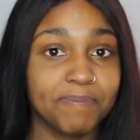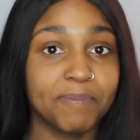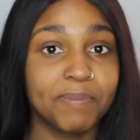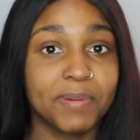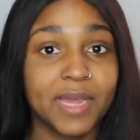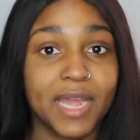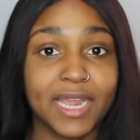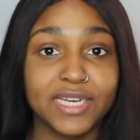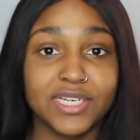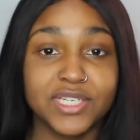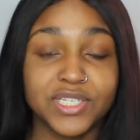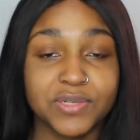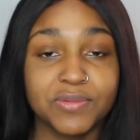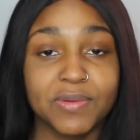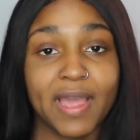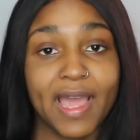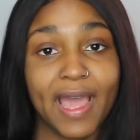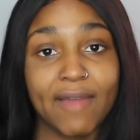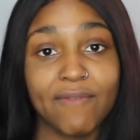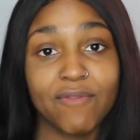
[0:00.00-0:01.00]
but I do
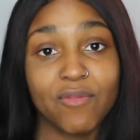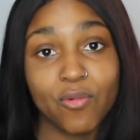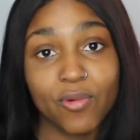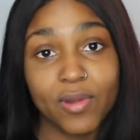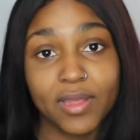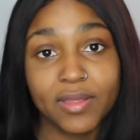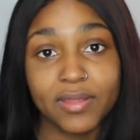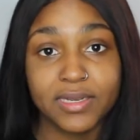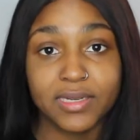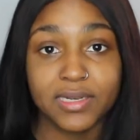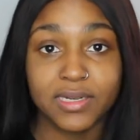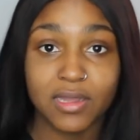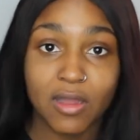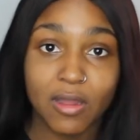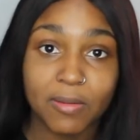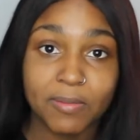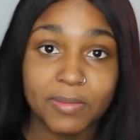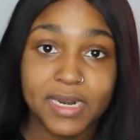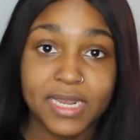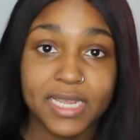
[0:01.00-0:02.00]
have oily to
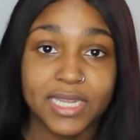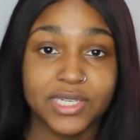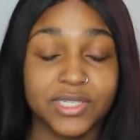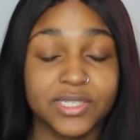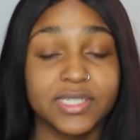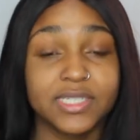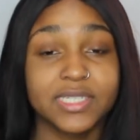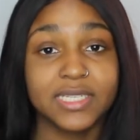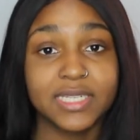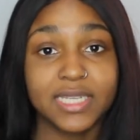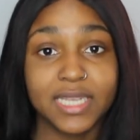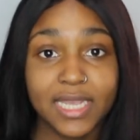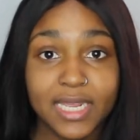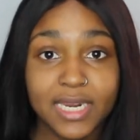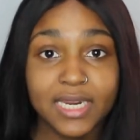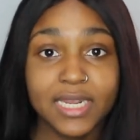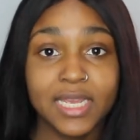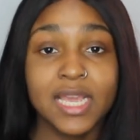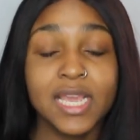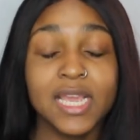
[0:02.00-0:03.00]
combination
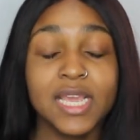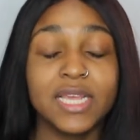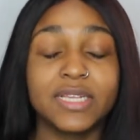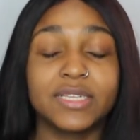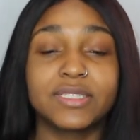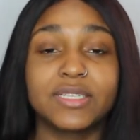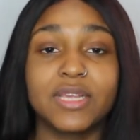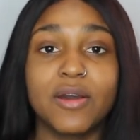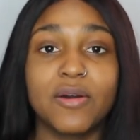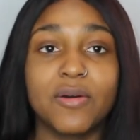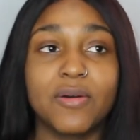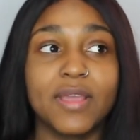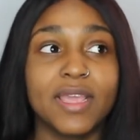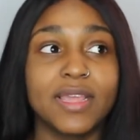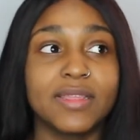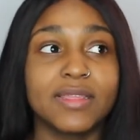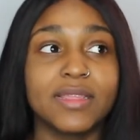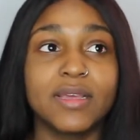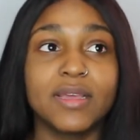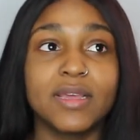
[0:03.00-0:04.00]
skin. So
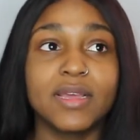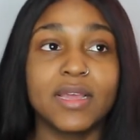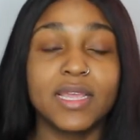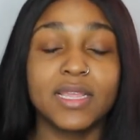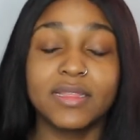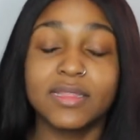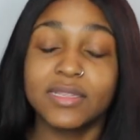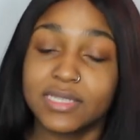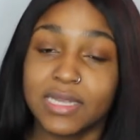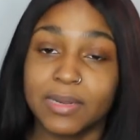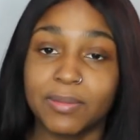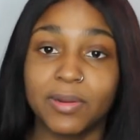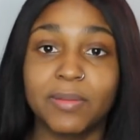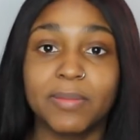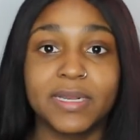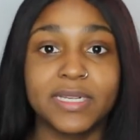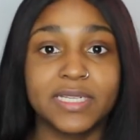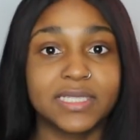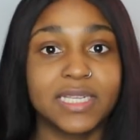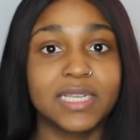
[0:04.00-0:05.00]
in the summer,
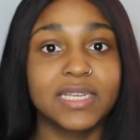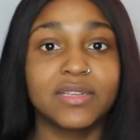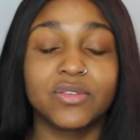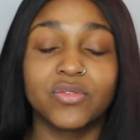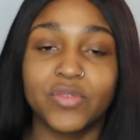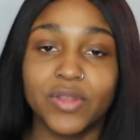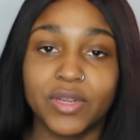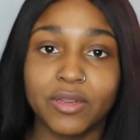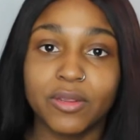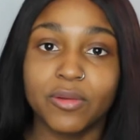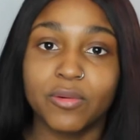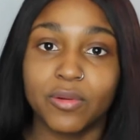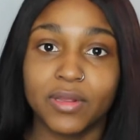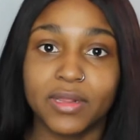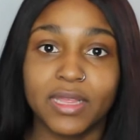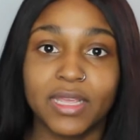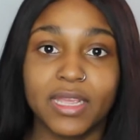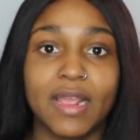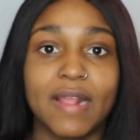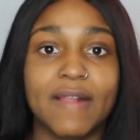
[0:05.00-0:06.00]
my skin is very
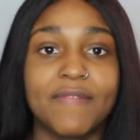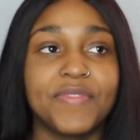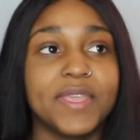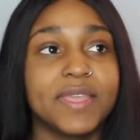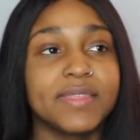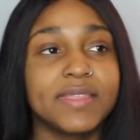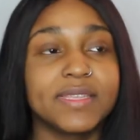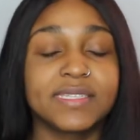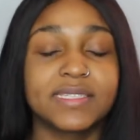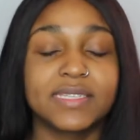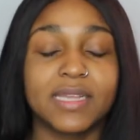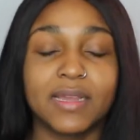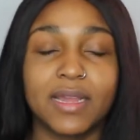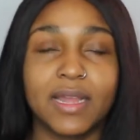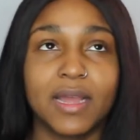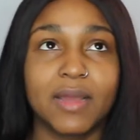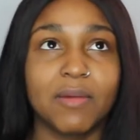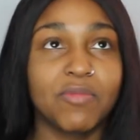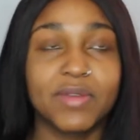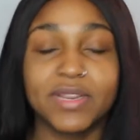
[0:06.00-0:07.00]
oily, and in
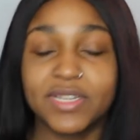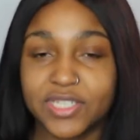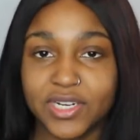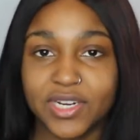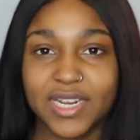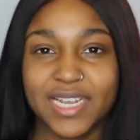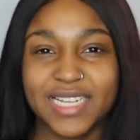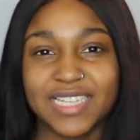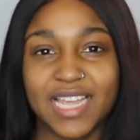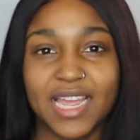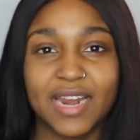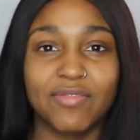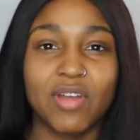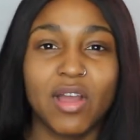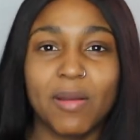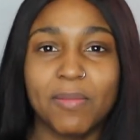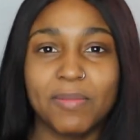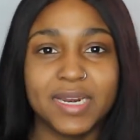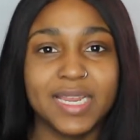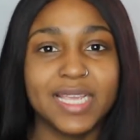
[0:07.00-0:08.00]
the winter, it's kind of
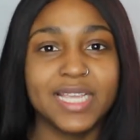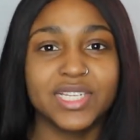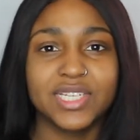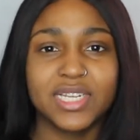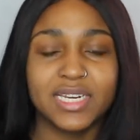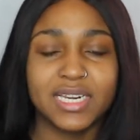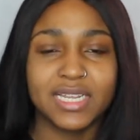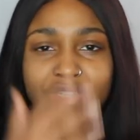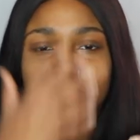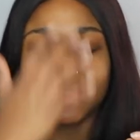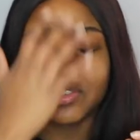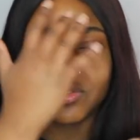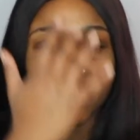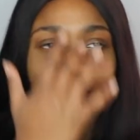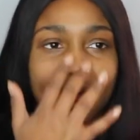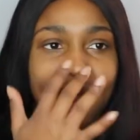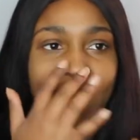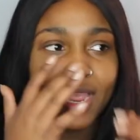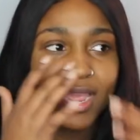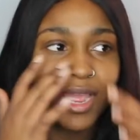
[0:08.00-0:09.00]
combination. It's
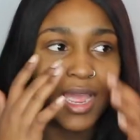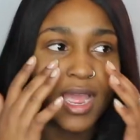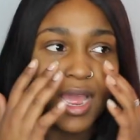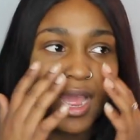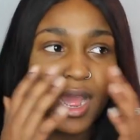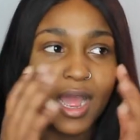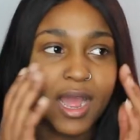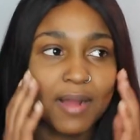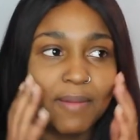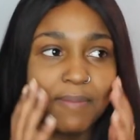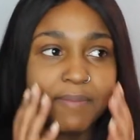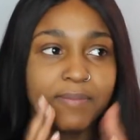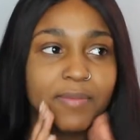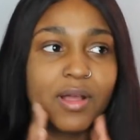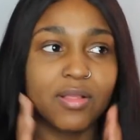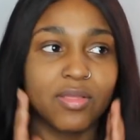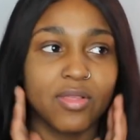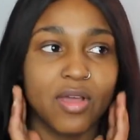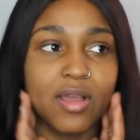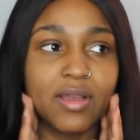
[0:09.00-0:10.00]
dry
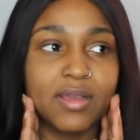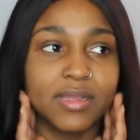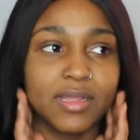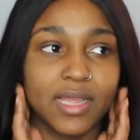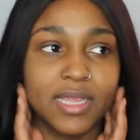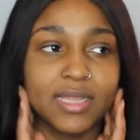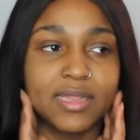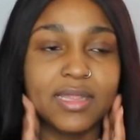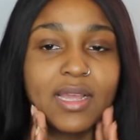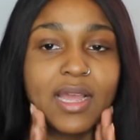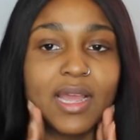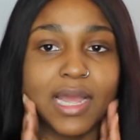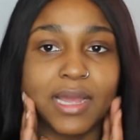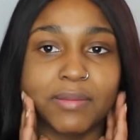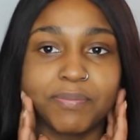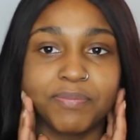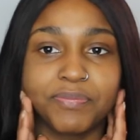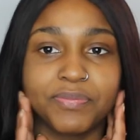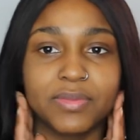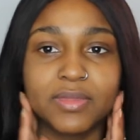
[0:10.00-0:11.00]
along, like,
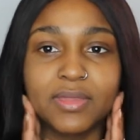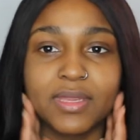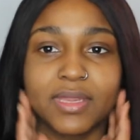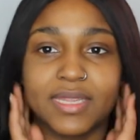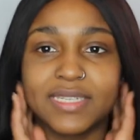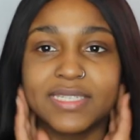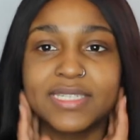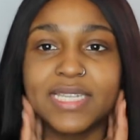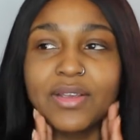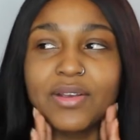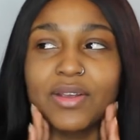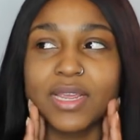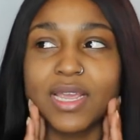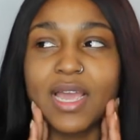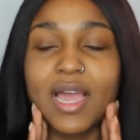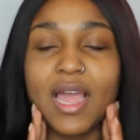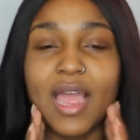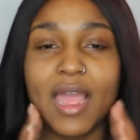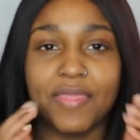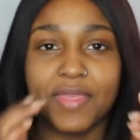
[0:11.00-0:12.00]
this
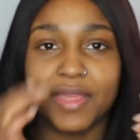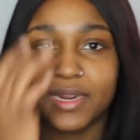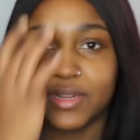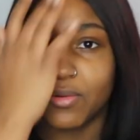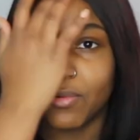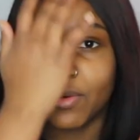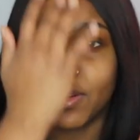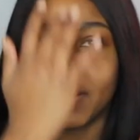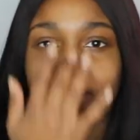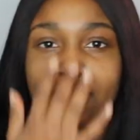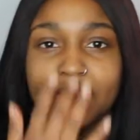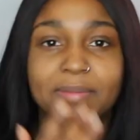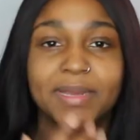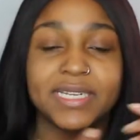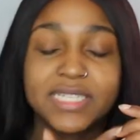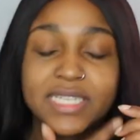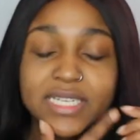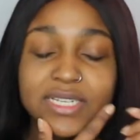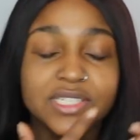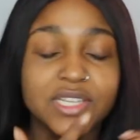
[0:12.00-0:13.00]
area, and then oily in my
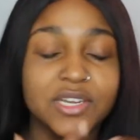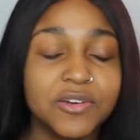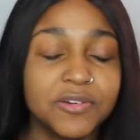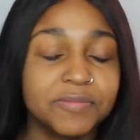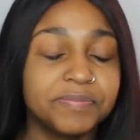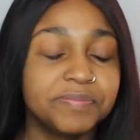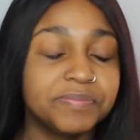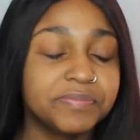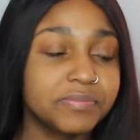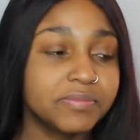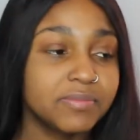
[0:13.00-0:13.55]
T-zone.